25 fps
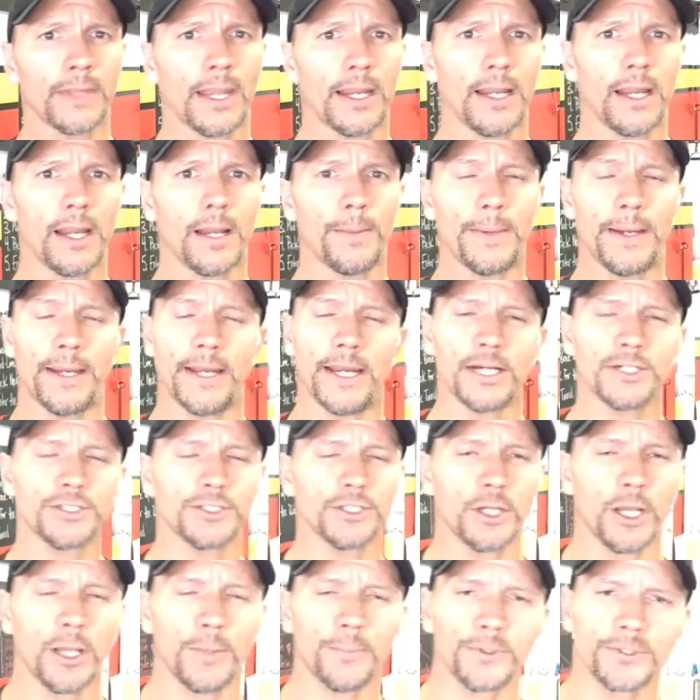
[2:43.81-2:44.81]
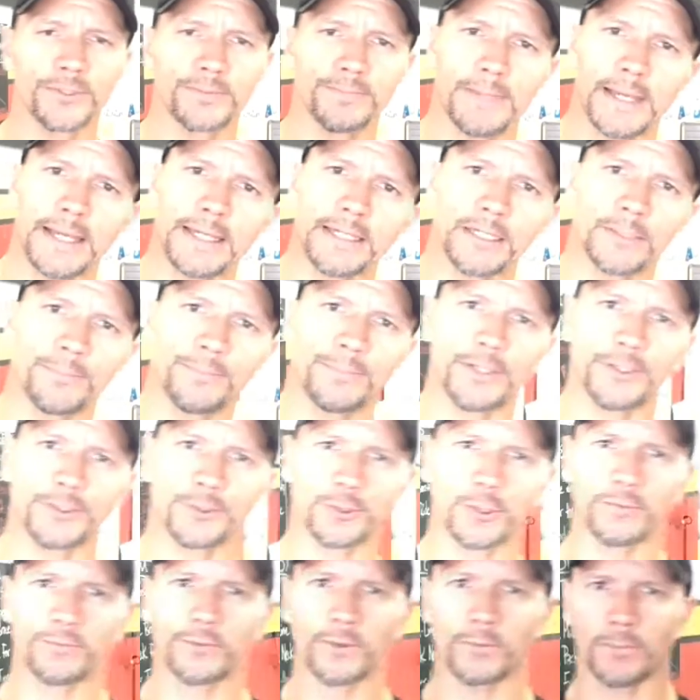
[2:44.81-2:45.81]
I actually almost made it bent
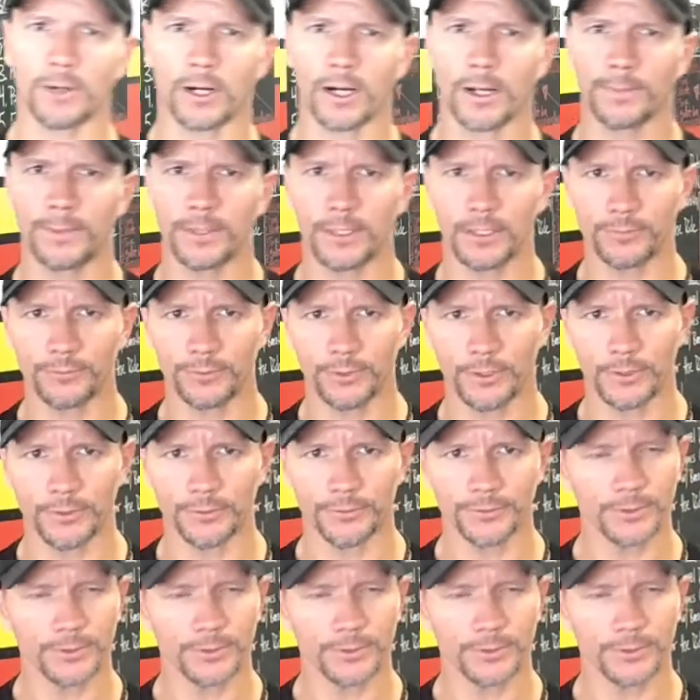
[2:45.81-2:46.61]
over barbell rows.